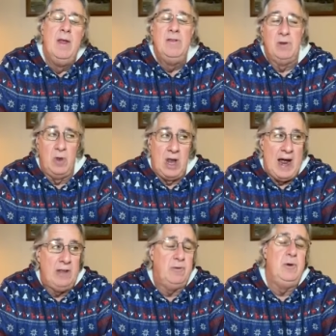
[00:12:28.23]
So the
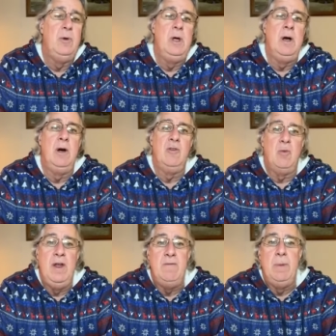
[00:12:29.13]
last few years,
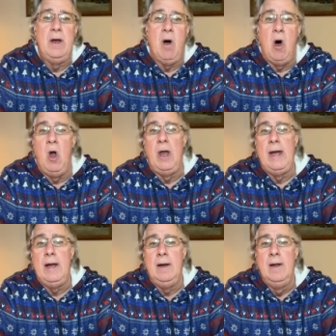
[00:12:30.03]
we've been
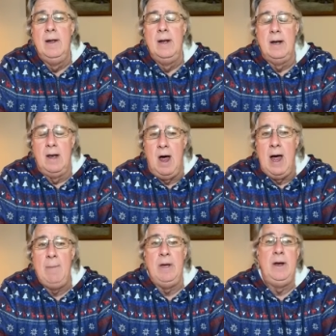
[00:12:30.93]
hauling
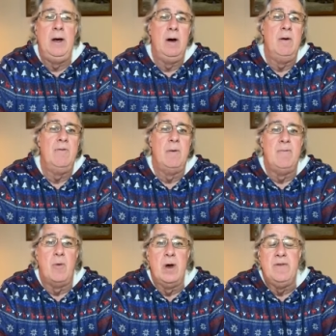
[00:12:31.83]
lime in here from
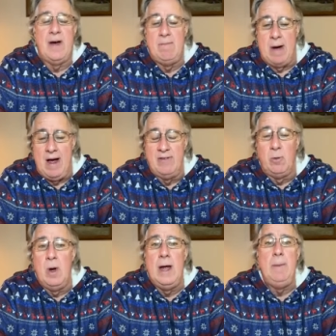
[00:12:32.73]
45 miles
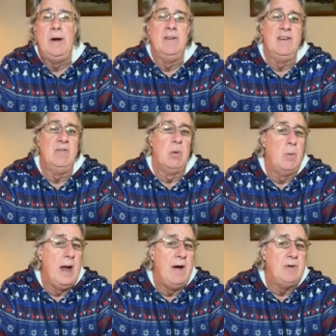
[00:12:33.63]
away because that's where
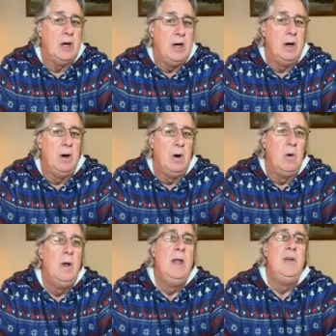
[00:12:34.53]
we have to
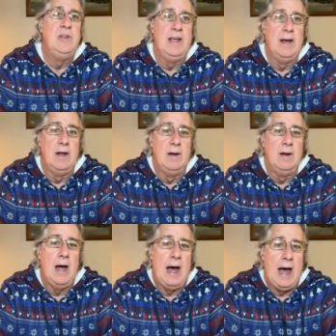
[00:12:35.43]
go to get a
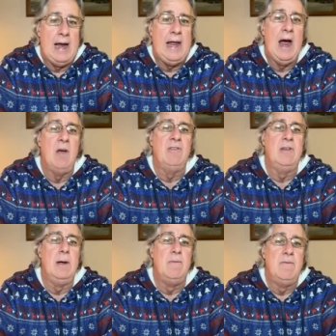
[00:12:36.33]
high
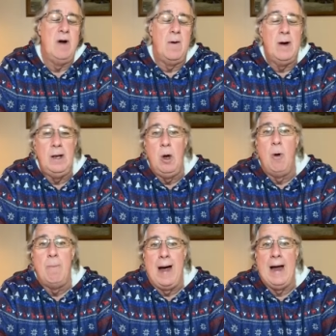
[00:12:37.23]
calcium, very
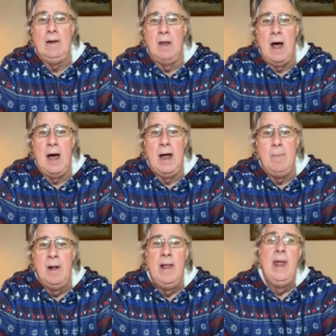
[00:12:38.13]
low mag lime.